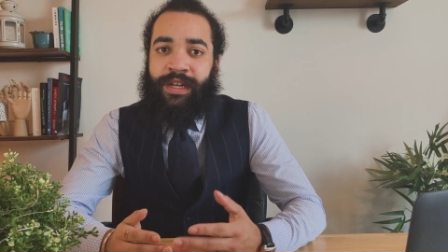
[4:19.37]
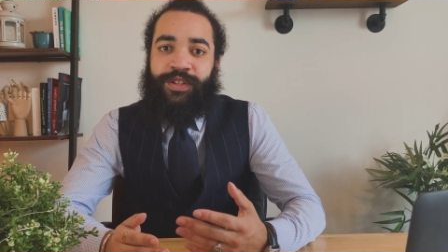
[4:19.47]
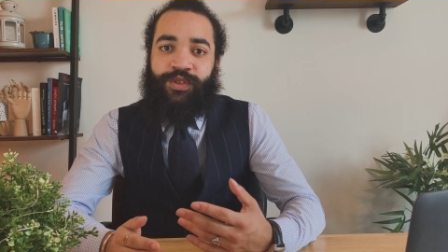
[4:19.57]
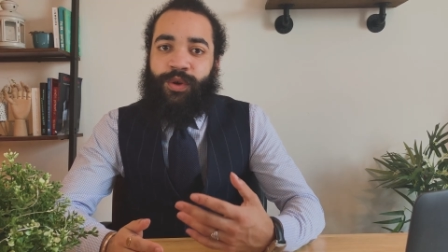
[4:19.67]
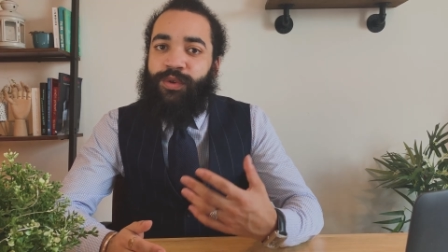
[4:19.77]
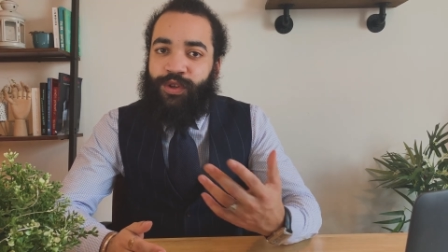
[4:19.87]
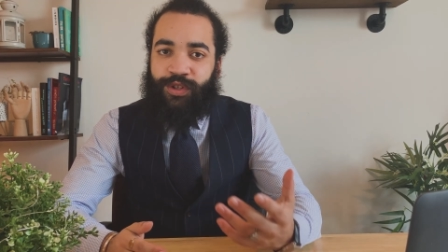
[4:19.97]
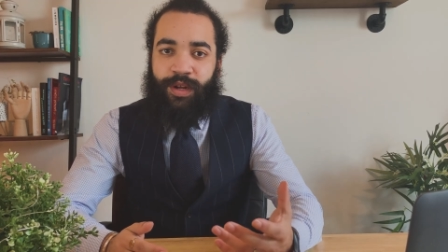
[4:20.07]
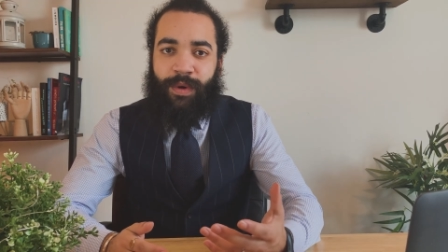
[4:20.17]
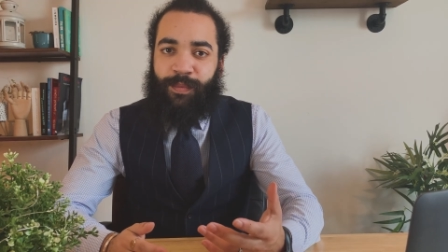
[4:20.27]
So
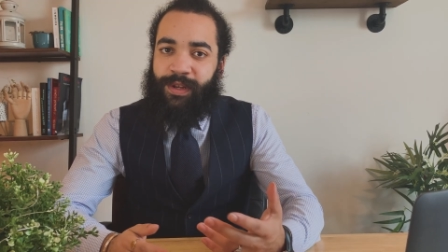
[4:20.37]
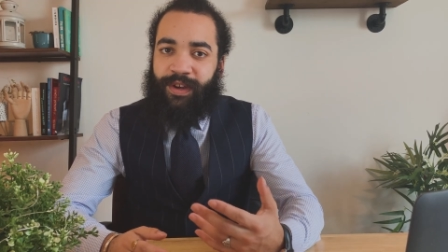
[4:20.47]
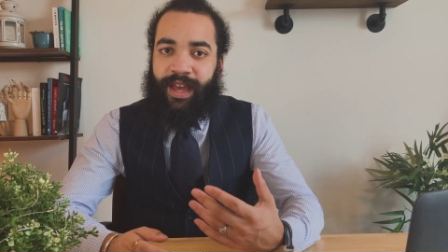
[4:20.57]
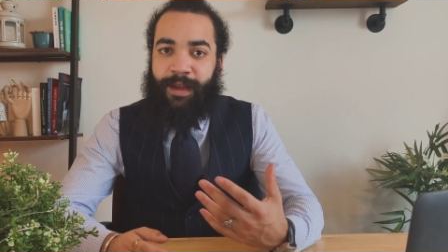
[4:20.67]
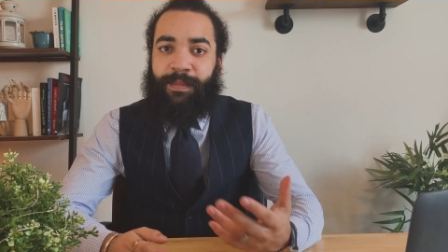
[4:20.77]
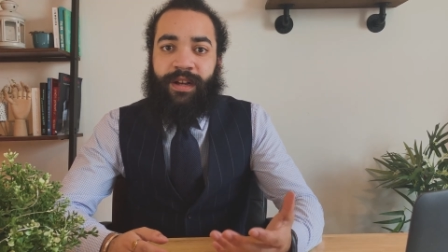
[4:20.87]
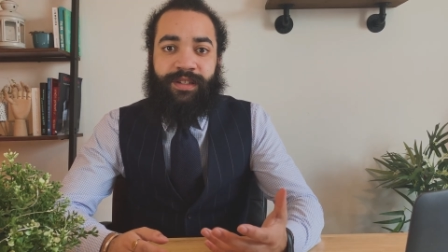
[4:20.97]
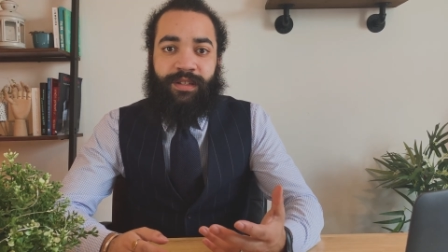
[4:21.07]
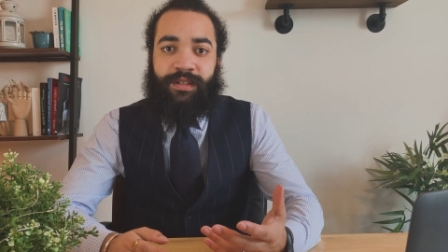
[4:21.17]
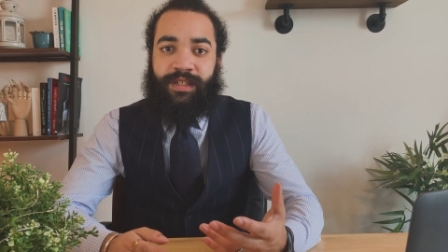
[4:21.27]
usually when we look at a
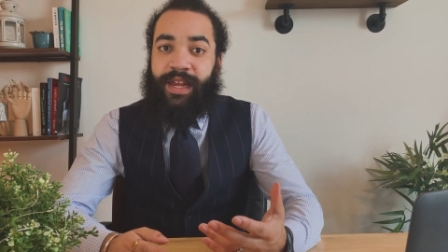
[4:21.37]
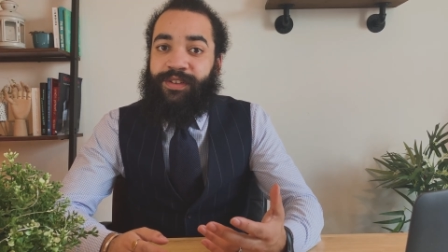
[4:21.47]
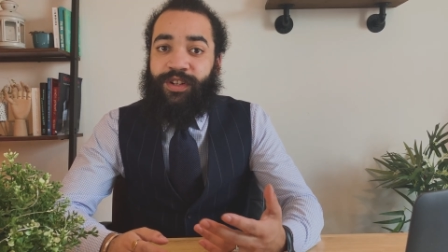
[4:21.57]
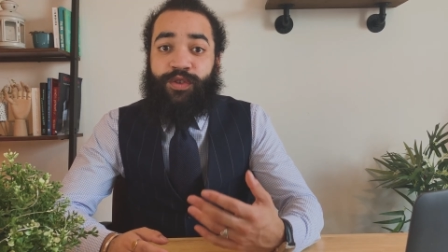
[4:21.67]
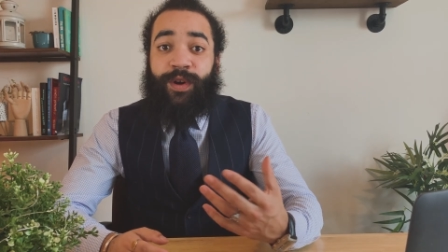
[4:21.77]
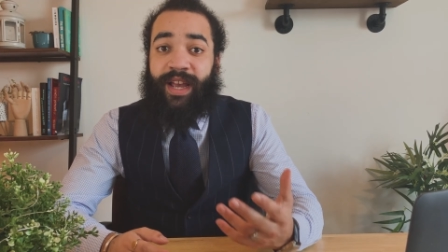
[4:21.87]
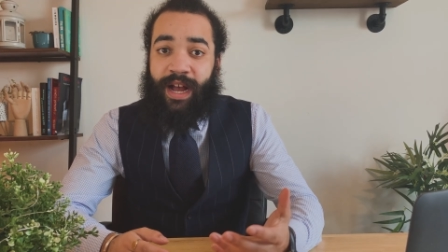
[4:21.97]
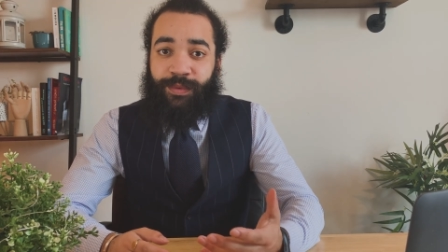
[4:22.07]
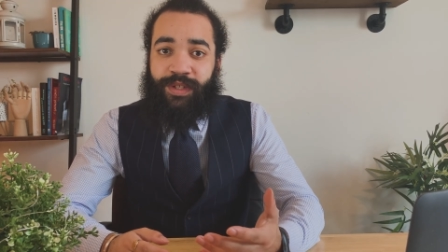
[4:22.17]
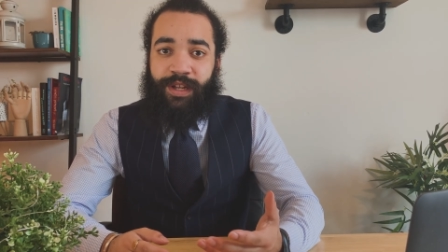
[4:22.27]
person-centred or a
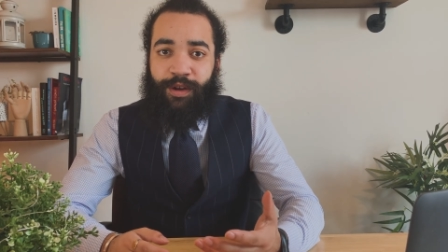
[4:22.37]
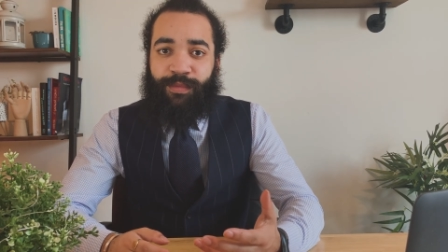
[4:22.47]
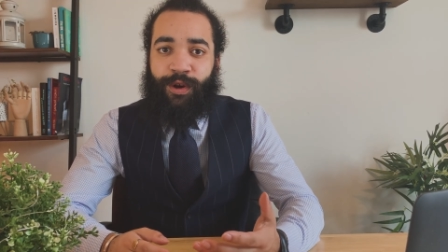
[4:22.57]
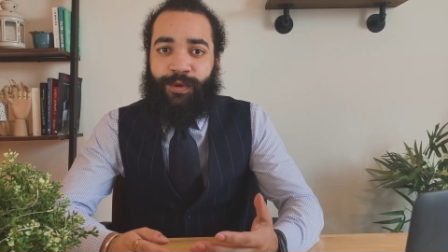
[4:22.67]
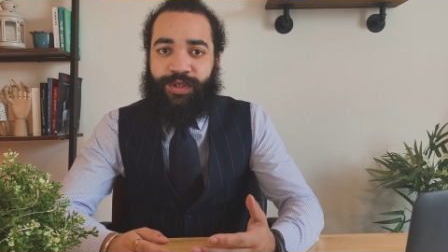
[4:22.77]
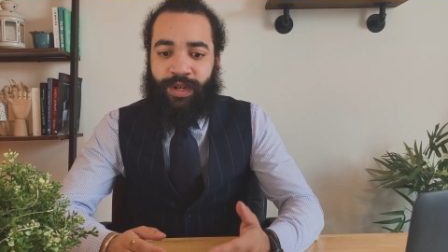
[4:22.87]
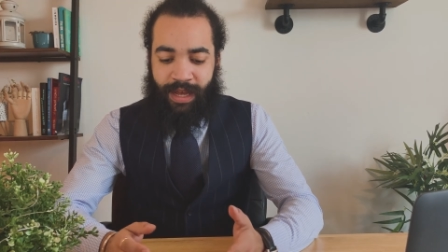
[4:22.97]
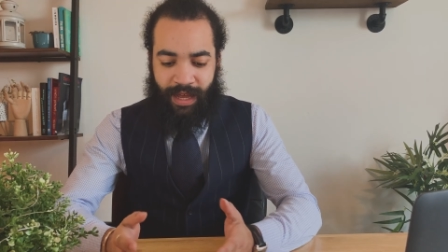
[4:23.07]
counselling approach,